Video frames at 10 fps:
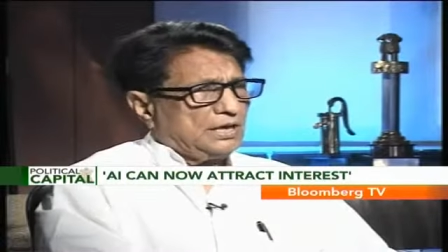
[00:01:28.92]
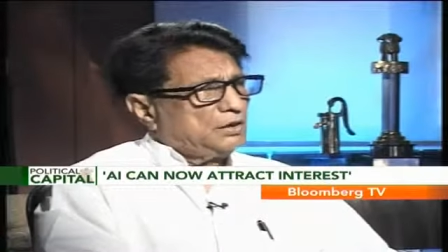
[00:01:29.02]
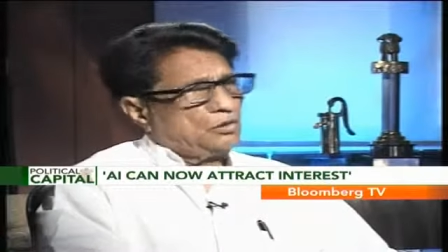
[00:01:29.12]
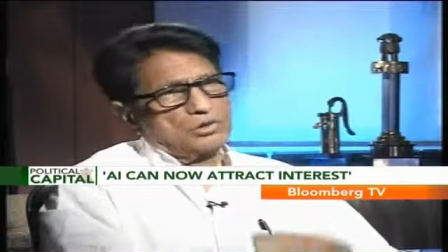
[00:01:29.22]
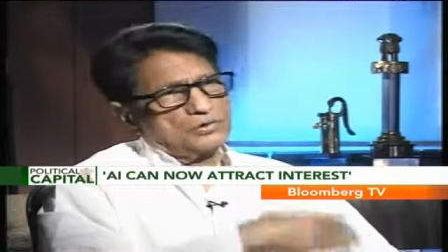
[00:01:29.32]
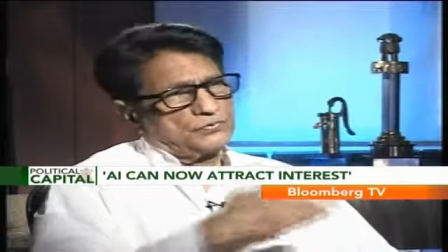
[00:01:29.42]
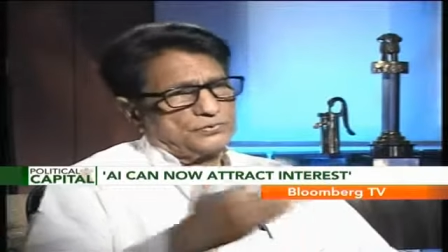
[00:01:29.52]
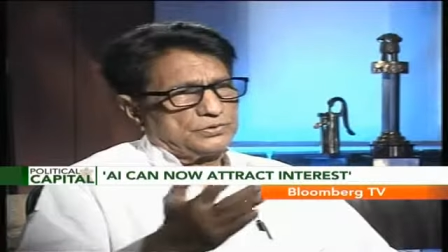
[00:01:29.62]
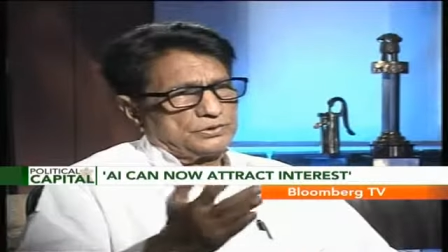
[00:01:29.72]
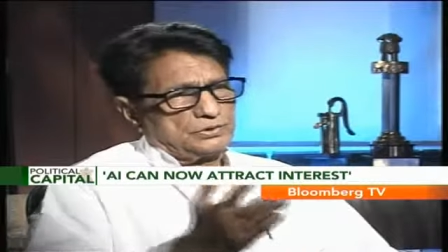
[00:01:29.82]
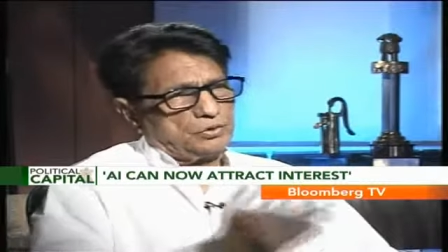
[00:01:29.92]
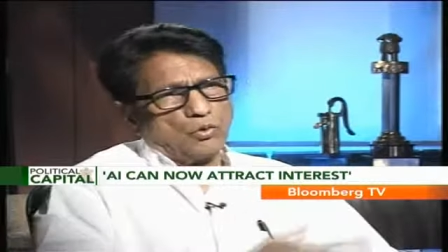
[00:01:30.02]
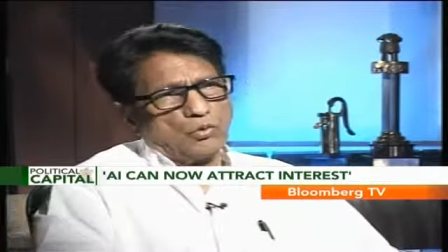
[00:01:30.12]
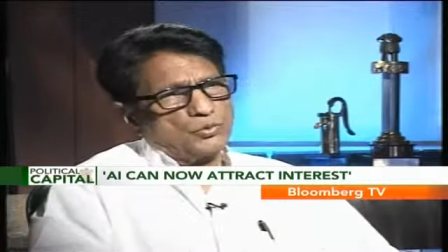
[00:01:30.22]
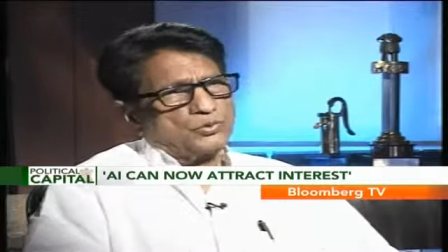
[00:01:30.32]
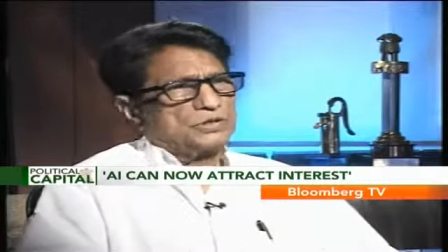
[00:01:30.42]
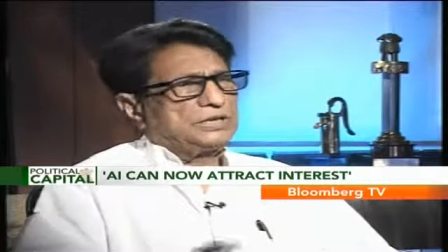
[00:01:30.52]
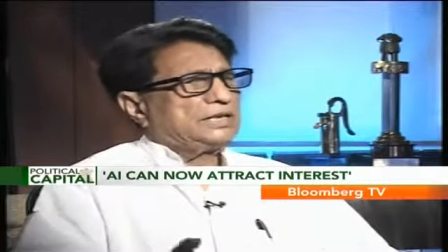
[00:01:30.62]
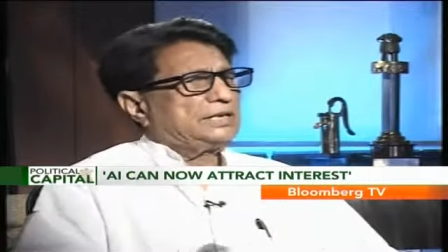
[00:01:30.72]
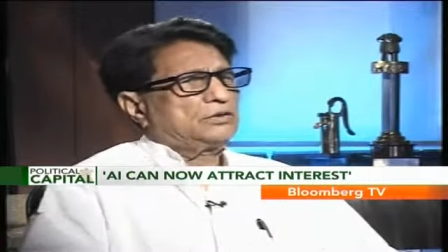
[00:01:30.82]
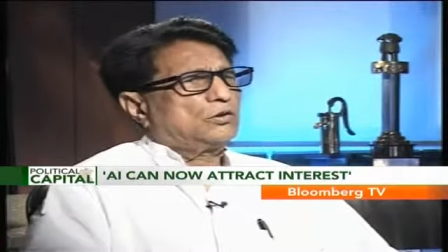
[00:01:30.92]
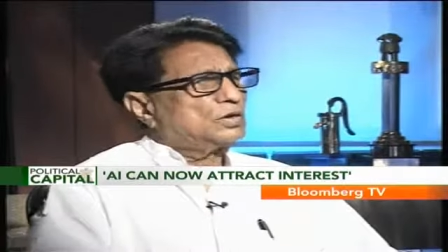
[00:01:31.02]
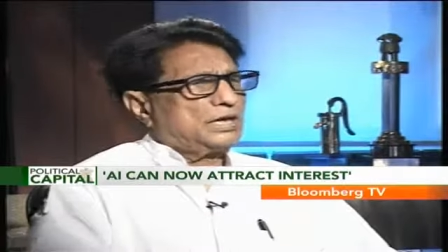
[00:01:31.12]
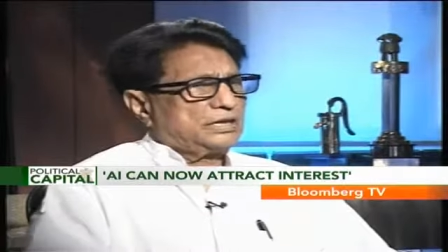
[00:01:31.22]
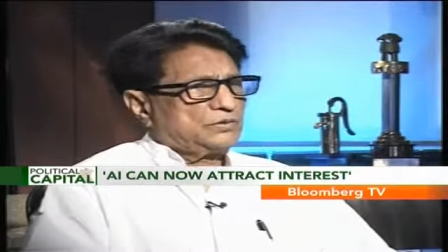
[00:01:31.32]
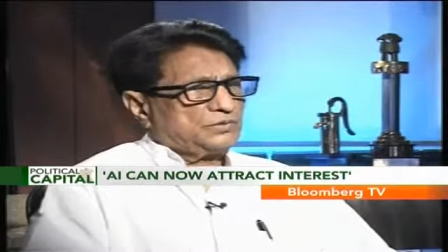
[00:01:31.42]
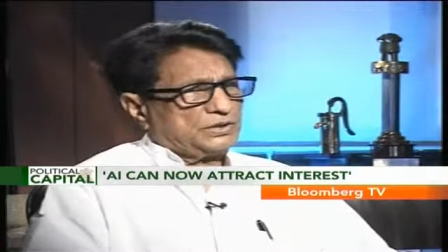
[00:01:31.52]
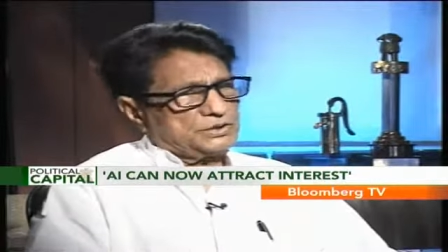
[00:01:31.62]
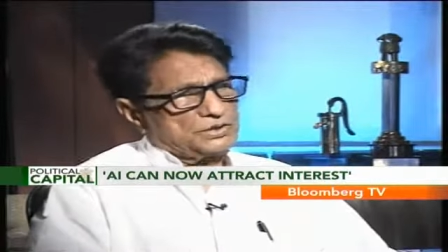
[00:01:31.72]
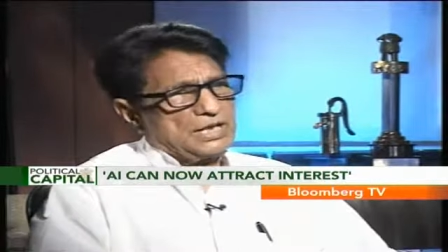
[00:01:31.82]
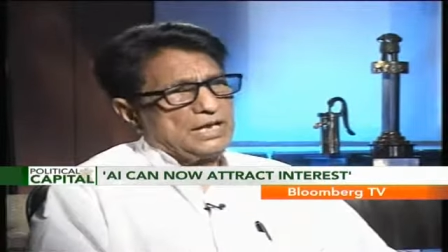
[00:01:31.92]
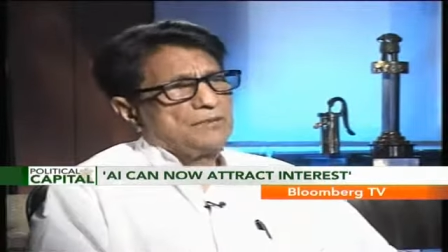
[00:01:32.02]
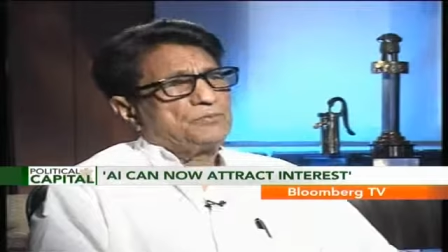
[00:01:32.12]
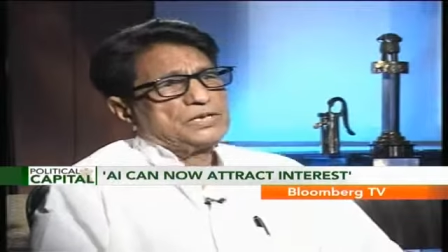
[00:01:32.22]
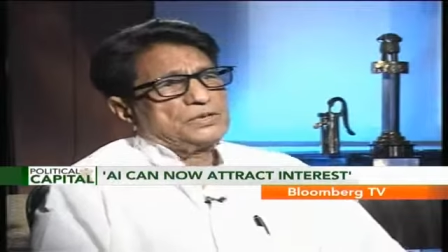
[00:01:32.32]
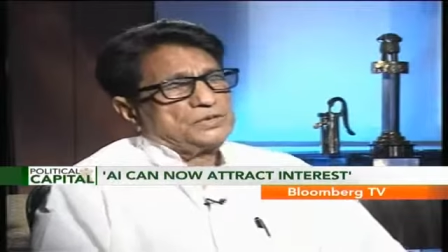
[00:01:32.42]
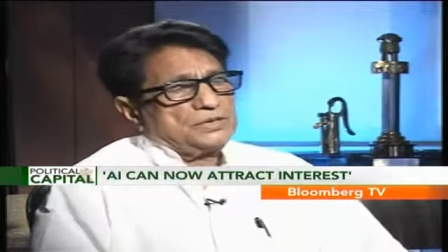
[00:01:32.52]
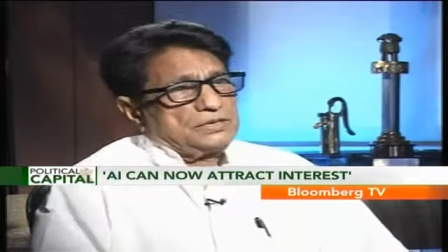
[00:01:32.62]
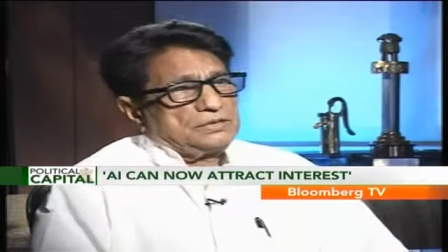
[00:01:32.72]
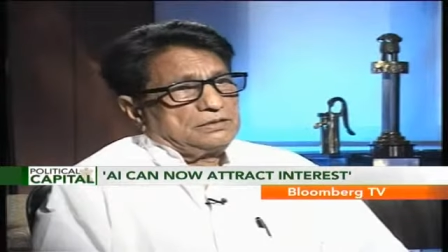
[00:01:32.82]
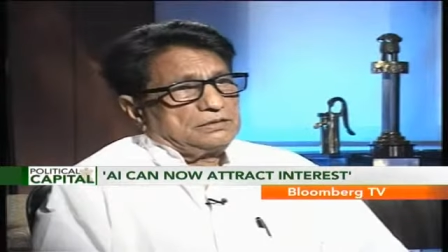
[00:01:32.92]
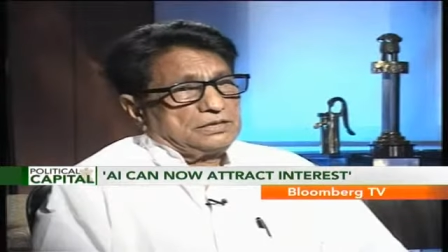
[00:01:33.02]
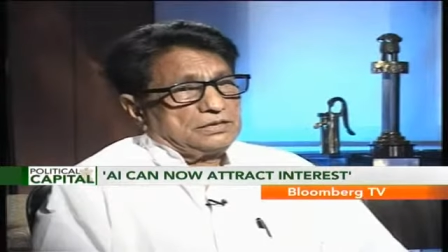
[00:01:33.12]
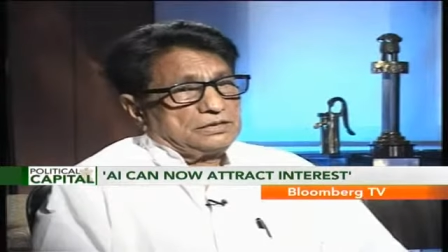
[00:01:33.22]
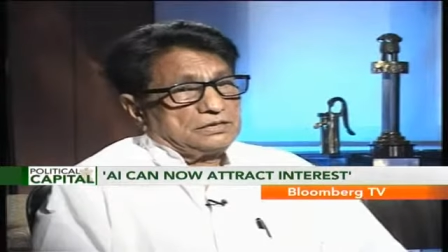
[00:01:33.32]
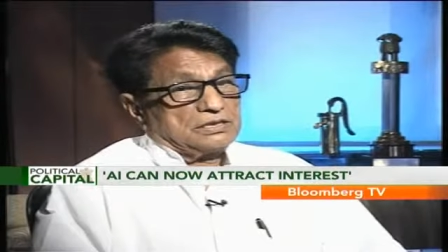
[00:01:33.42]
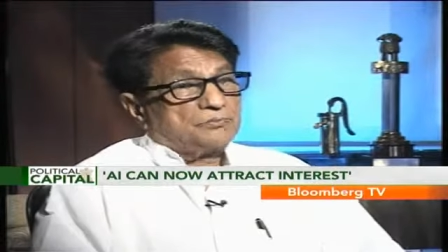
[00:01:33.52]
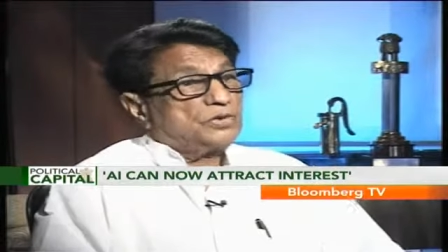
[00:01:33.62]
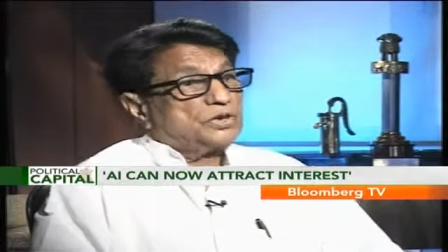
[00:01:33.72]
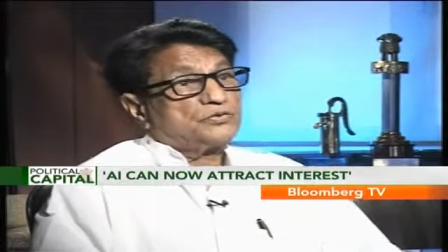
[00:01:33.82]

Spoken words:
a lot of loan and all kind of things. But it's still the number of